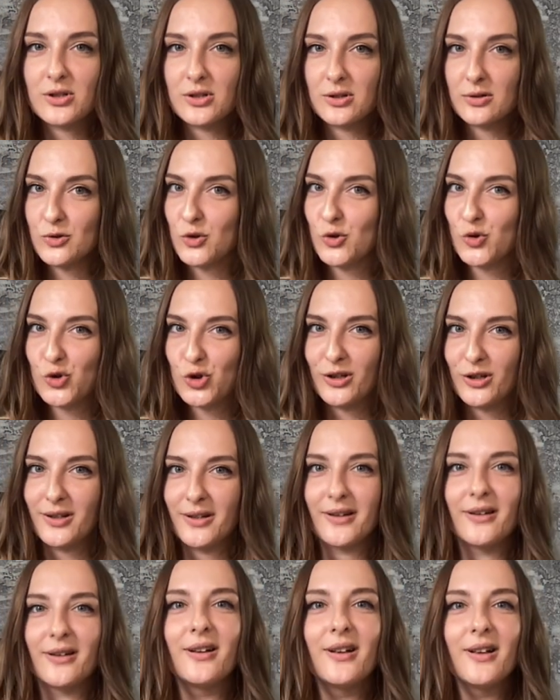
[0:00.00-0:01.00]
as
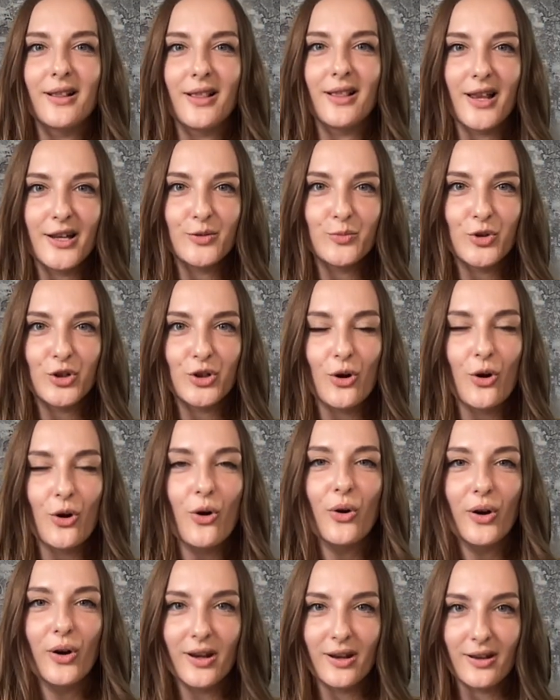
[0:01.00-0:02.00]
usually, let me
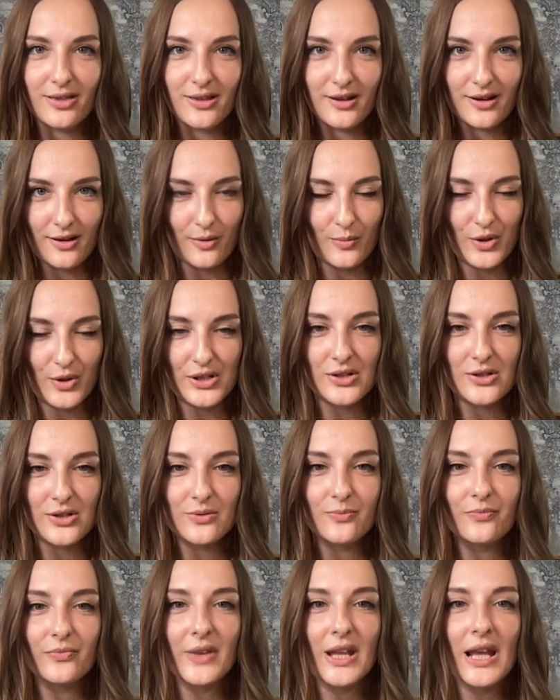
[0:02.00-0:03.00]
know in the comments.
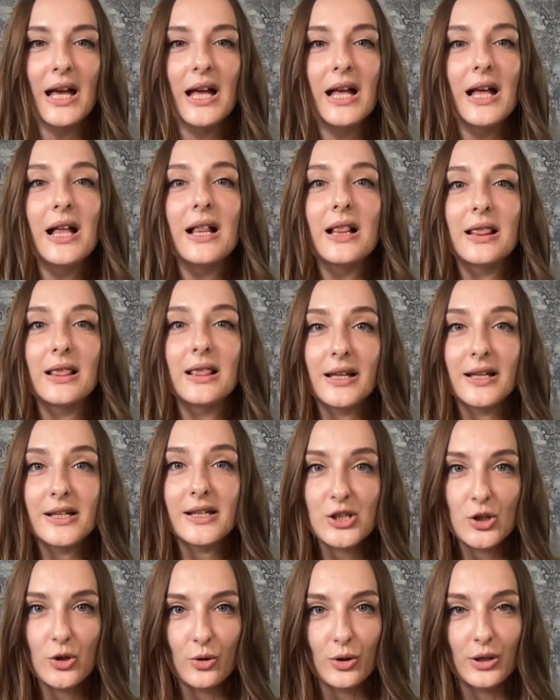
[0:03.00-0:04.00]

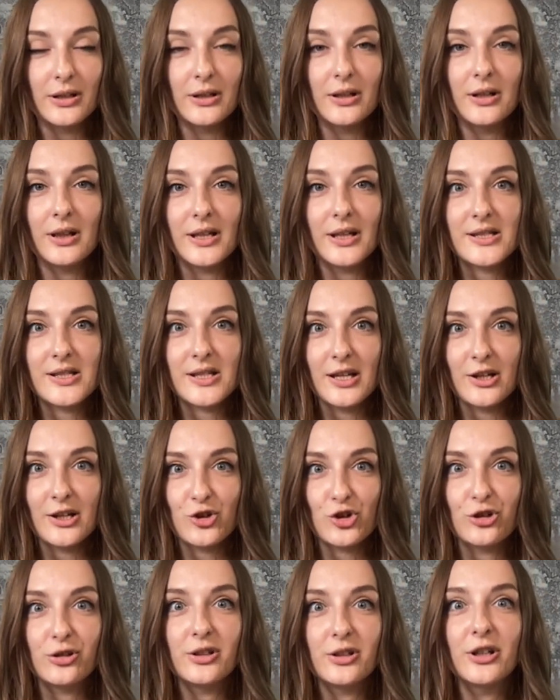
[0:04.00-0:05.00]
Let's go on. Let's
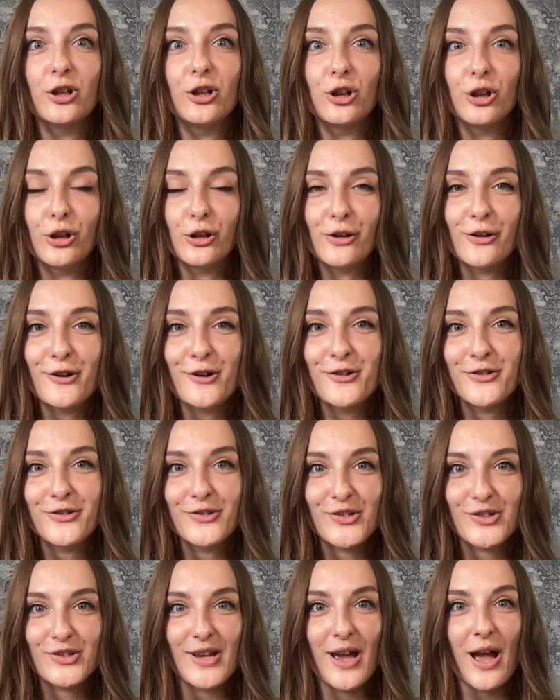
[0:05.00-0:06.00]
actually learn
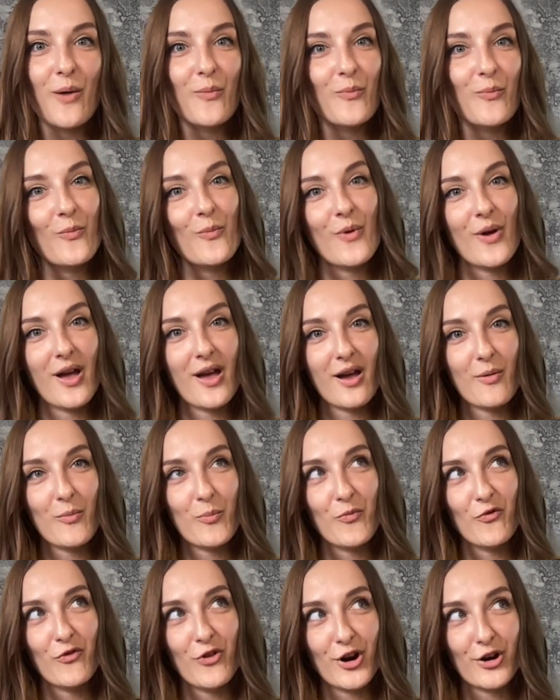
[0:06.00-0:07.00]
some
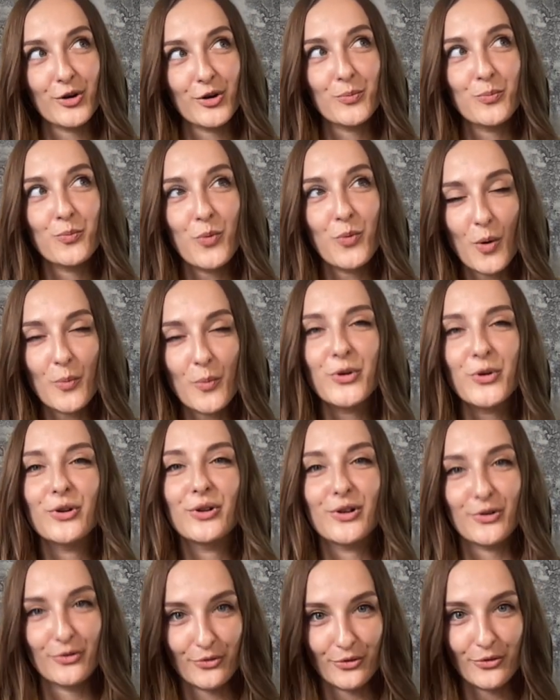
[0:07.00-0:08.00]
very
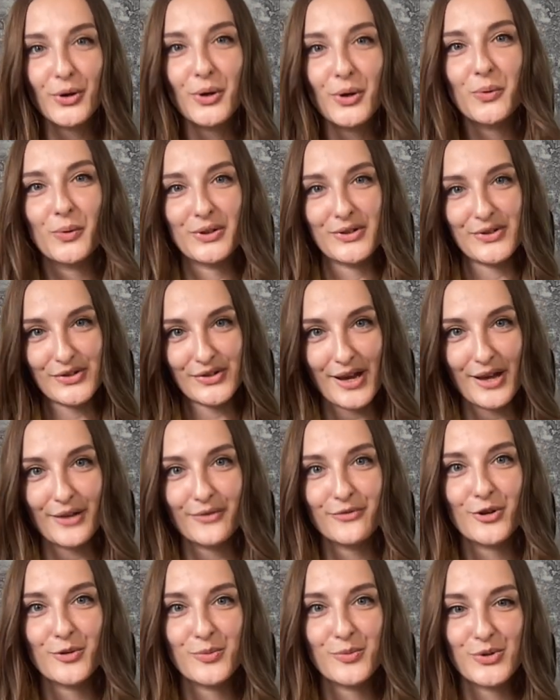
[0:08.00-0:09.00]
popular, frequent
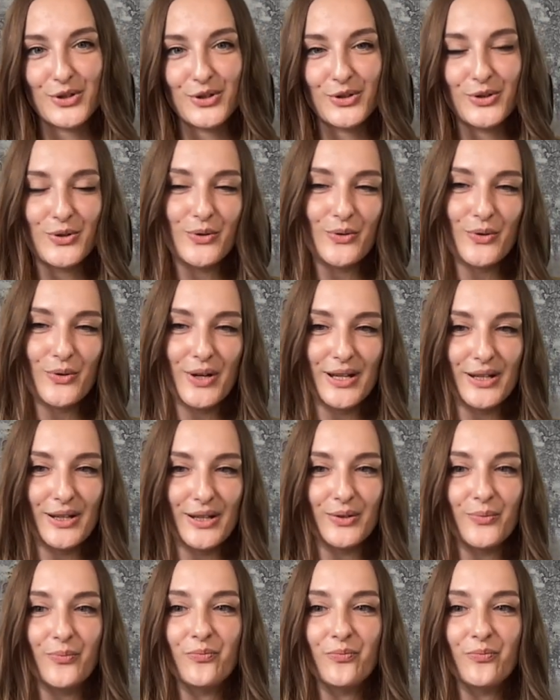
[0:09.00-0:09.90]
adverbs in Ukrainian.